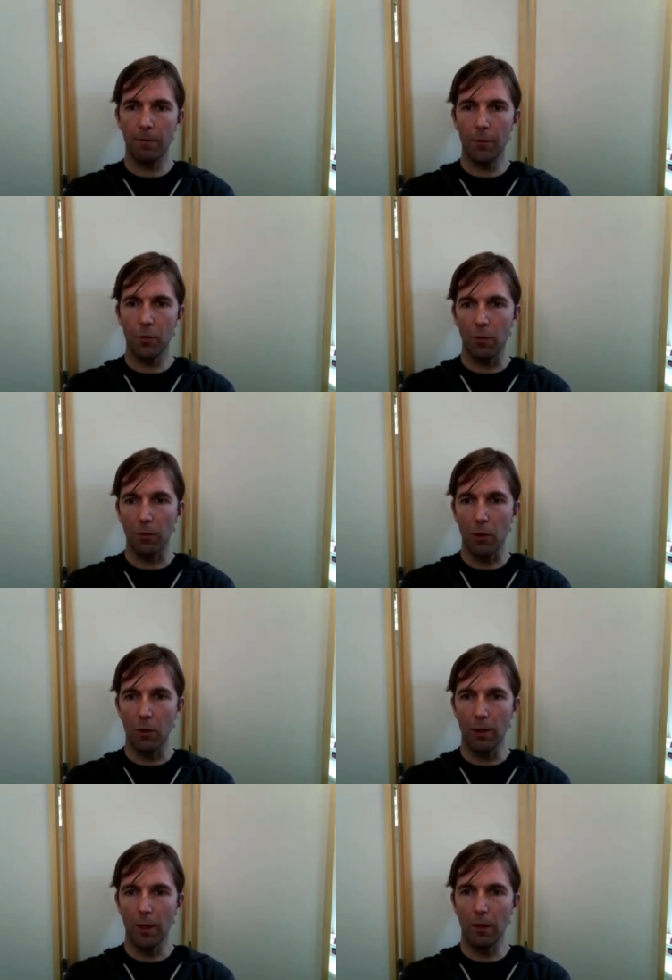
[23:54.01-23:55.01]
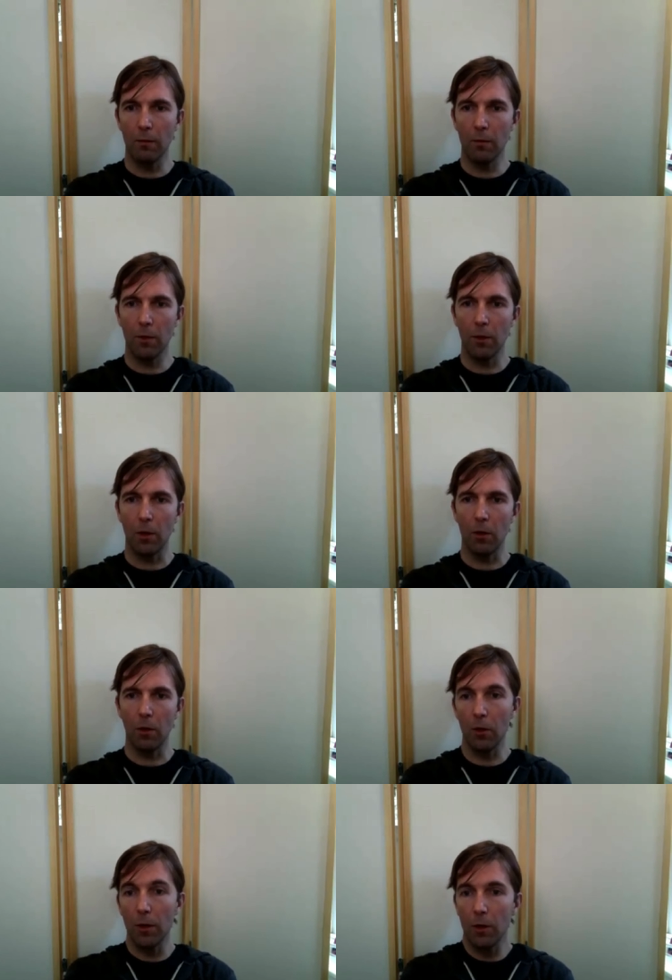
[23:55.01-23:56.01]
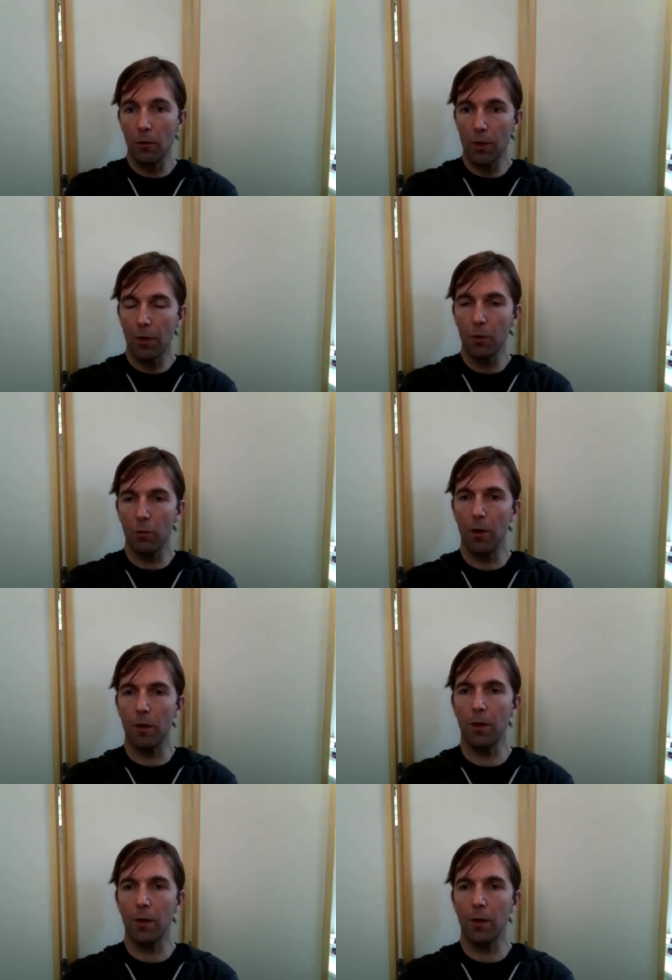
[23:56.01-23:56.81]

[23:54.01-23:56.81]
sort of early, you know, early good results with.